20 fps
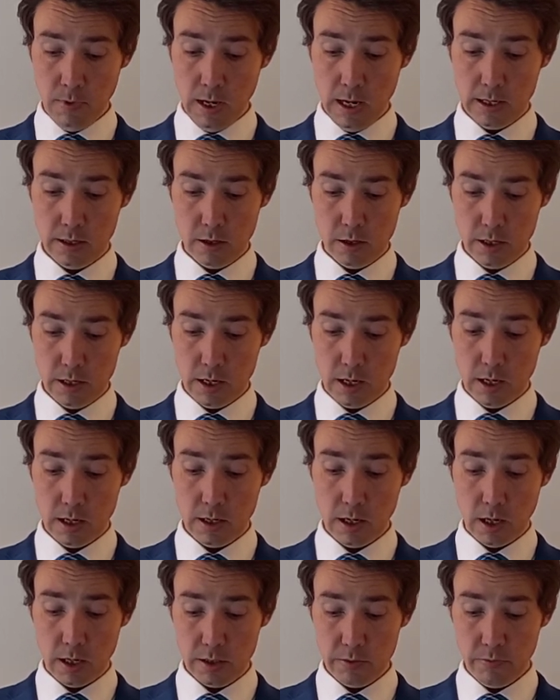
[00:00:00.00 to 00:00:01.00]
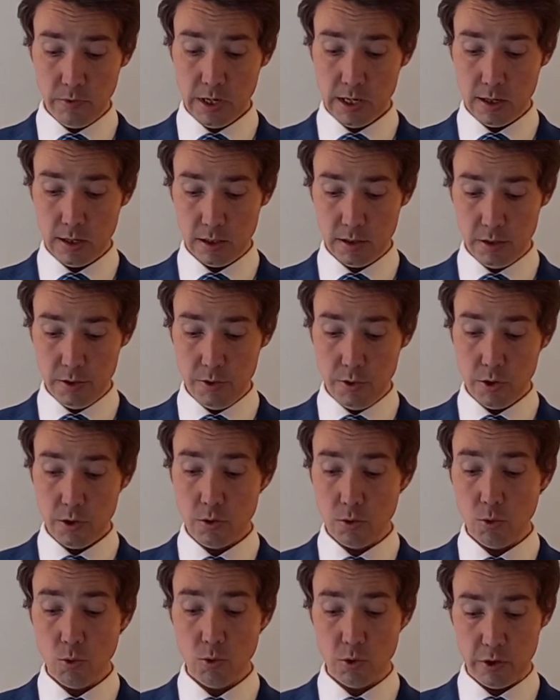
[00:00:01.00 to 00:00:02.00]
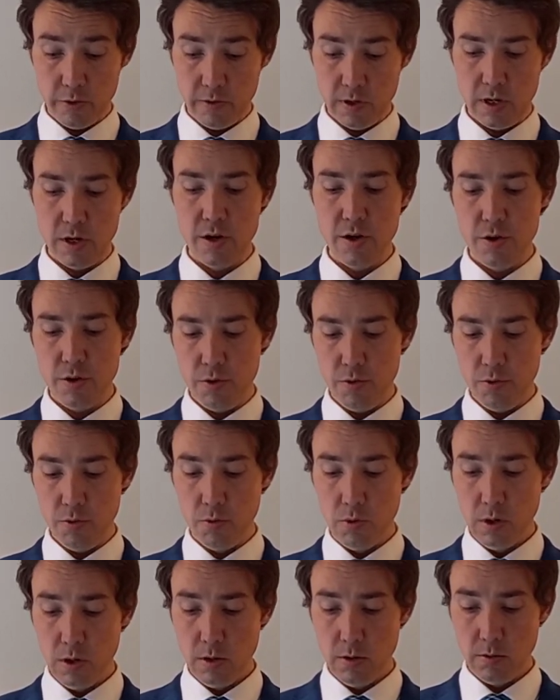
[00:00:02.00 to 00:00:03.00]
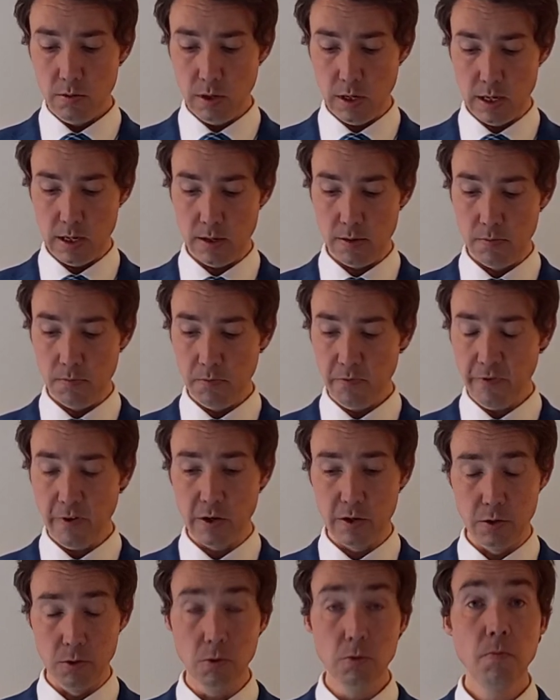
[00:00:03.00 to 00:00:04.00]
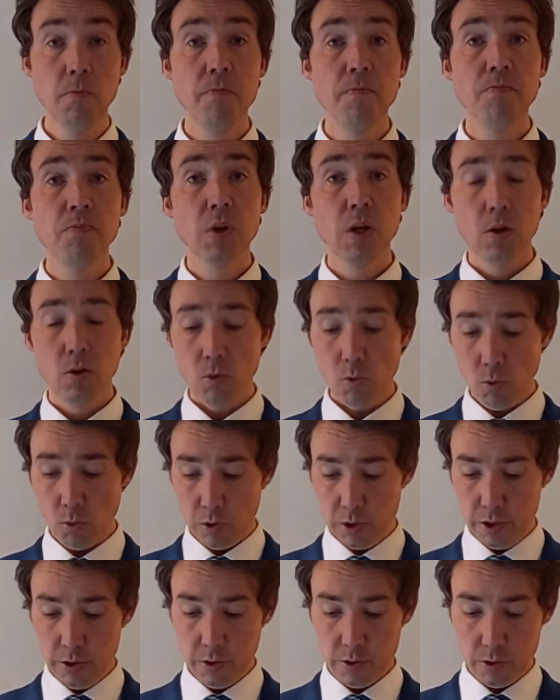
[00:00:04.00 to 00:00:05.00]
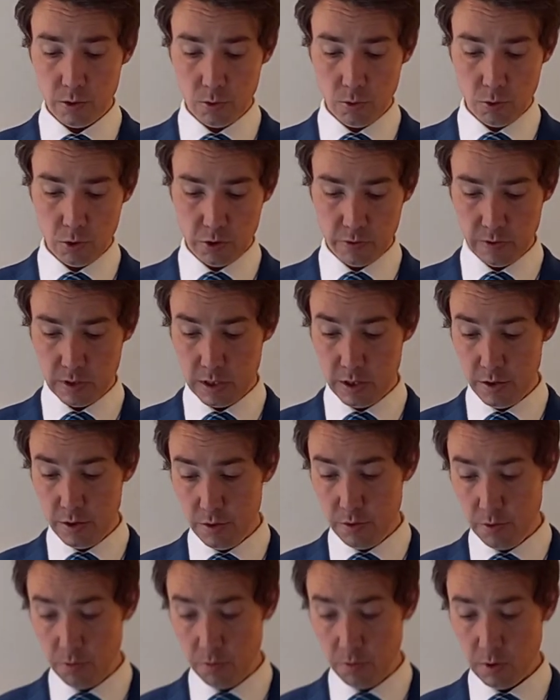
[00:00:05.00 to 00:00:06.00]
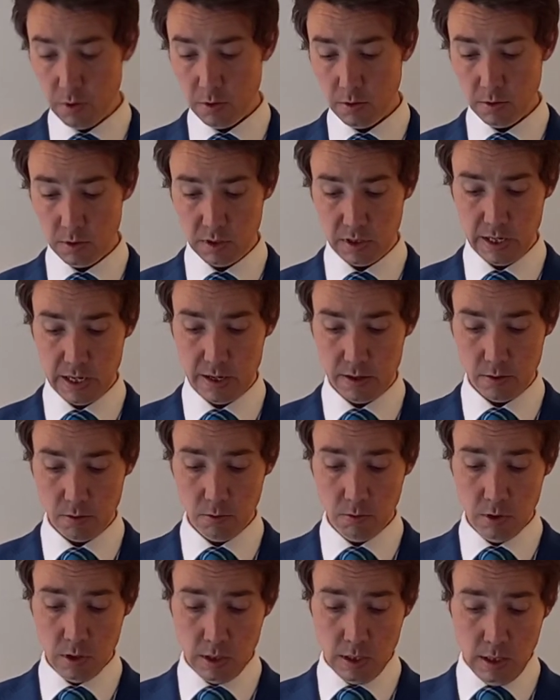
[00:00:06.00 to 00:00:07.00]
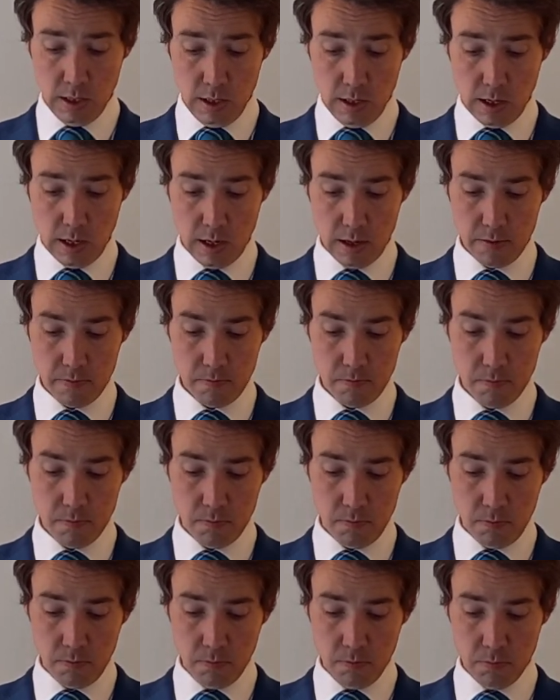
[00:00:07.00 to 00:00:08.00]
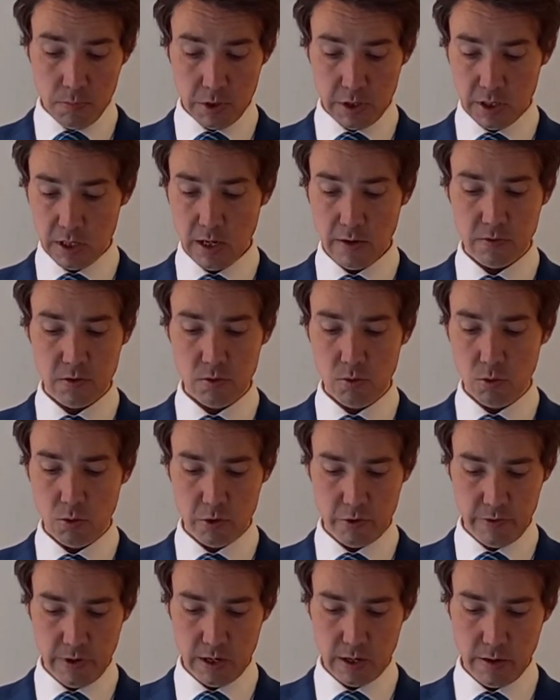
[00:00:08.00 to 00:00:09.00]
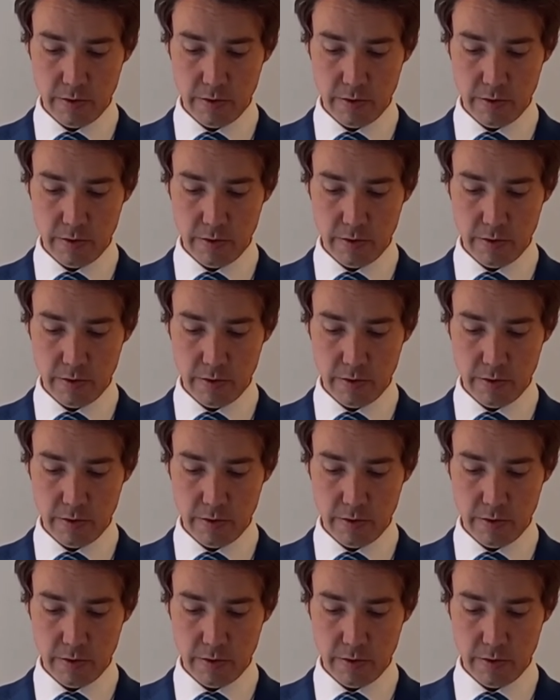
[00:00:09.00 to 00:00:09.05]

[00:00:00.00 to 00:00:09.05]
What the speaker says: I realised you could order a new funnel, or you could order a new seal, but I'd have to order it, and